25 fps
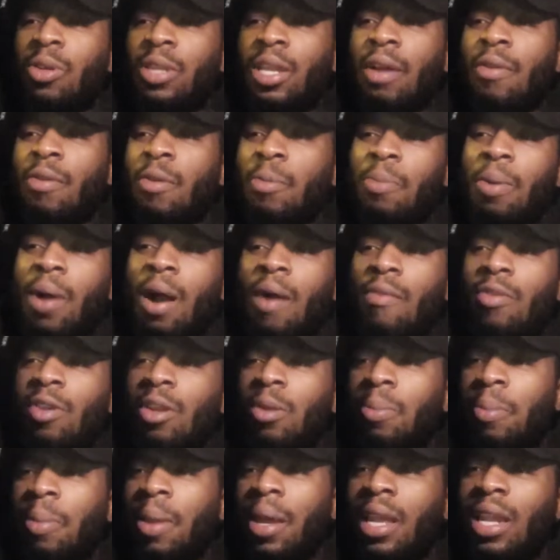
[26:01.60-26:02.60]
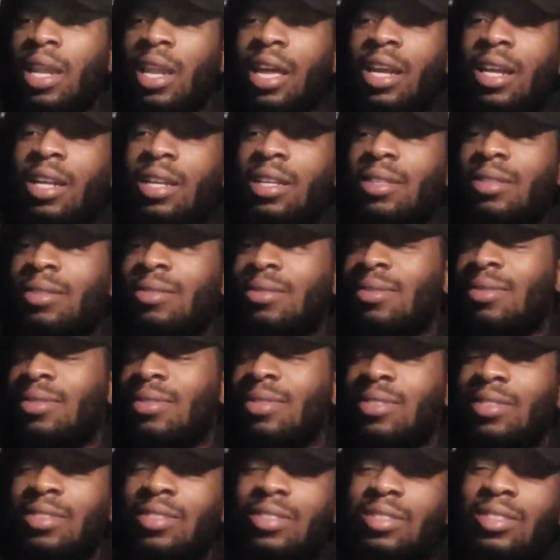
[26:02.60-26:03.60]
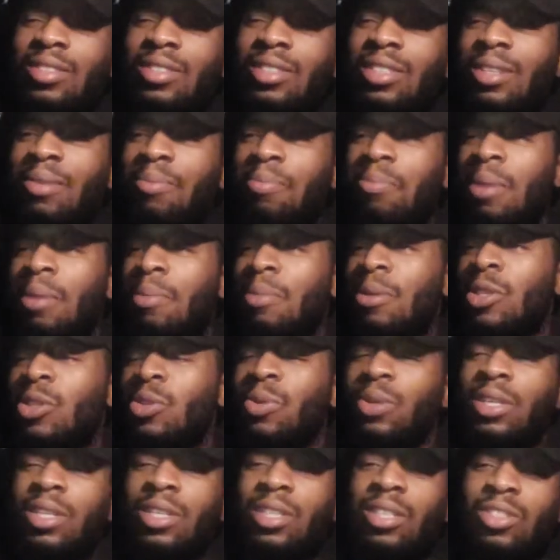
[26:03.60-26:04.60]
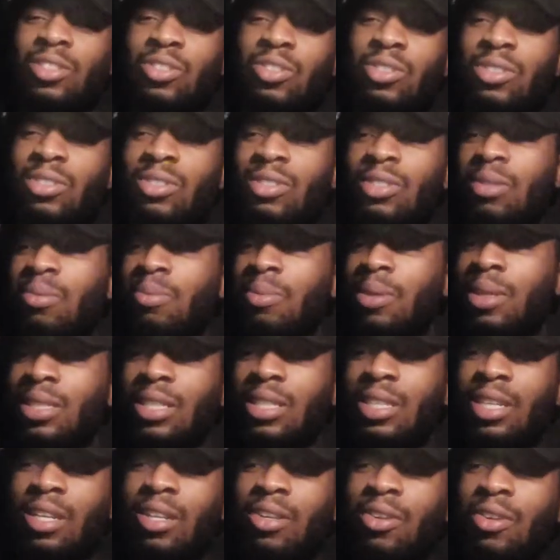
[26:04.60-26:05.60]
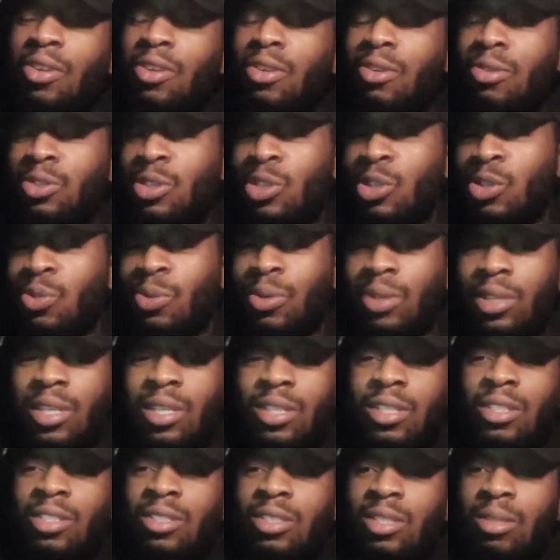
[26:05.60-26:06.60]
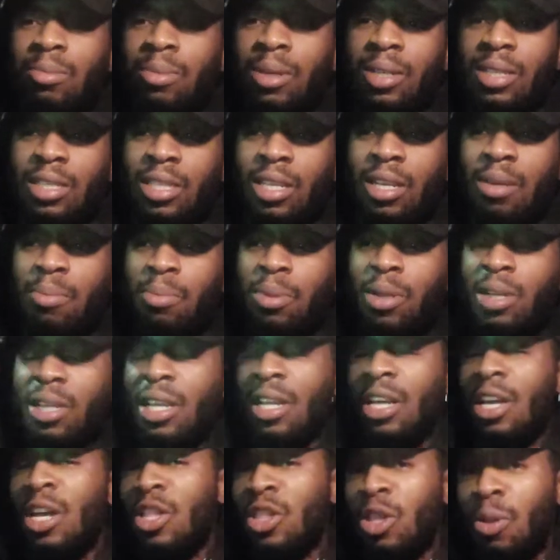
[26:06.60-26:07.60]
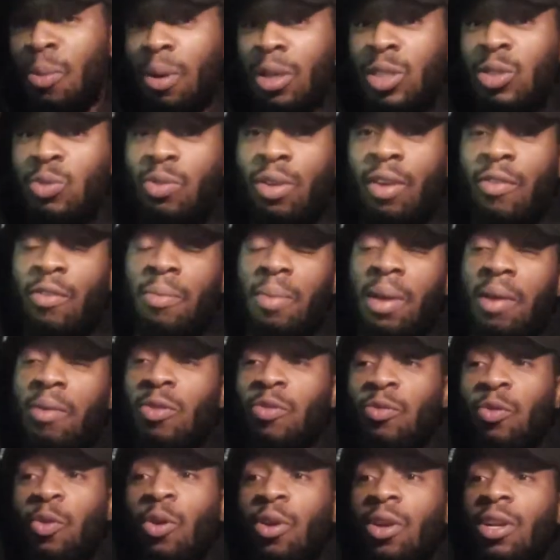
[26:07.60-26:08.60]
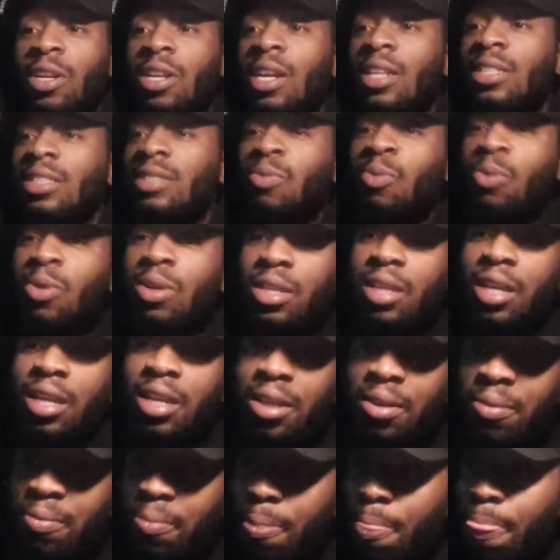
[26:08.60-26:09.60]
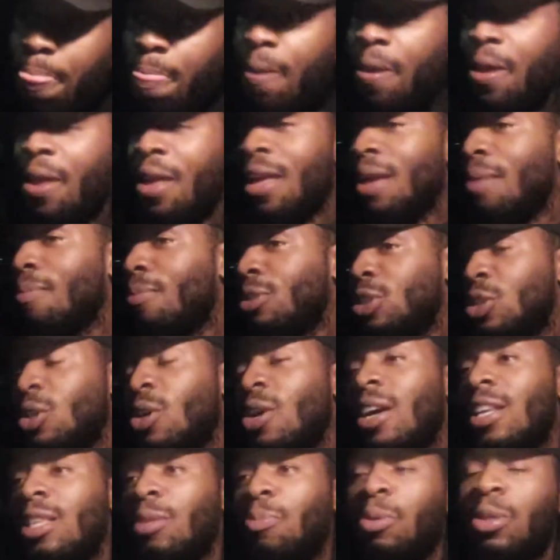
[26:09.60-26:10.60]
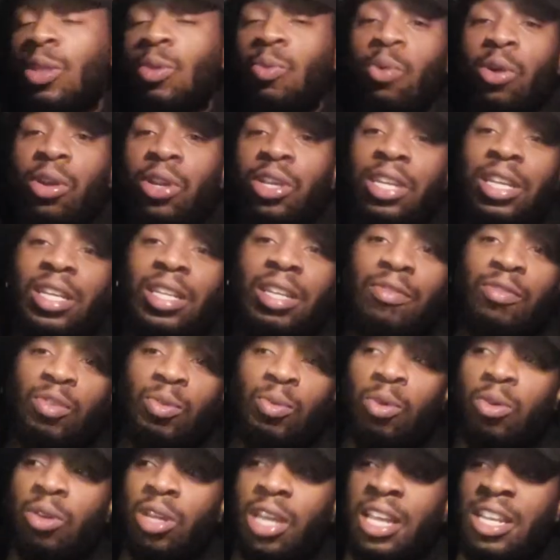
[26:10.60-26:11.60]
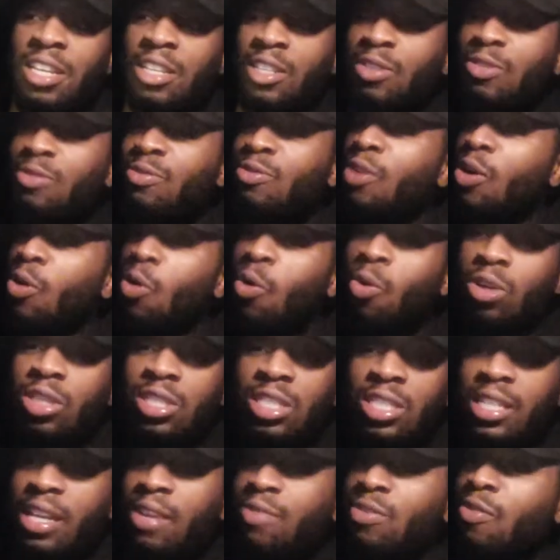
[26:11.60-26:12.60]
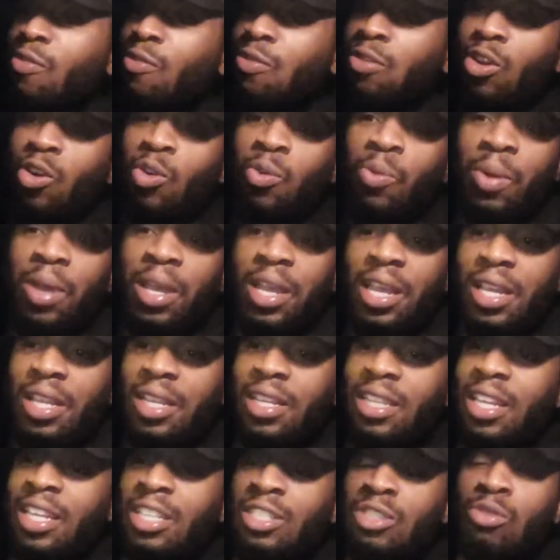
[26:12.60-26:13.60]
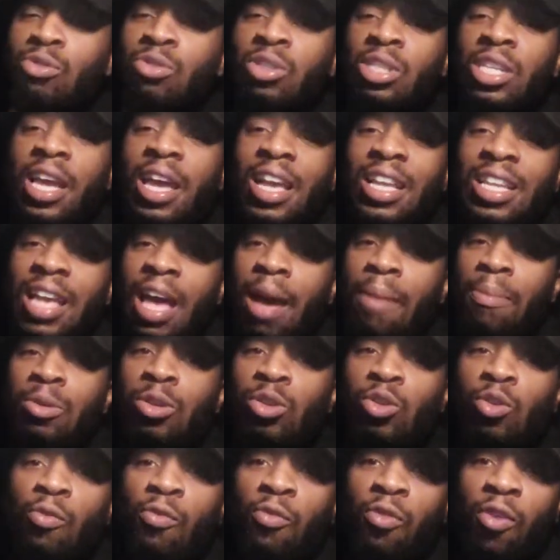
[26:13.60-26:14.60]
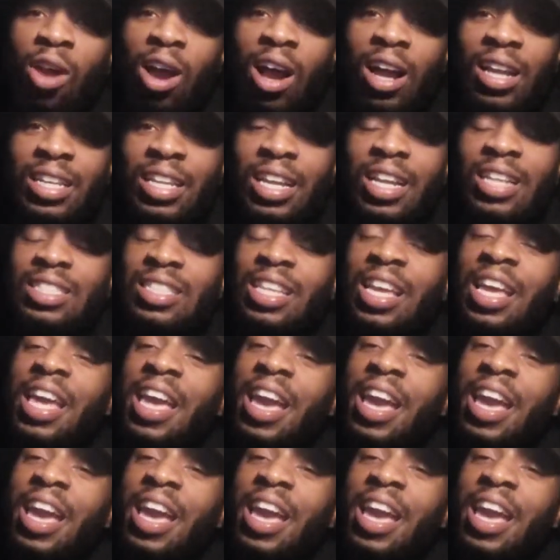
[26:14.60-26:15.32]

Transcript: day, we probably would have made like maybe 300 or something like that, or close to 300 or something like that. But the most we ever made was $400 in one day. But you're gonna have to put the work in if you want, and the orders have to flow in. And usually it happens on Fridays,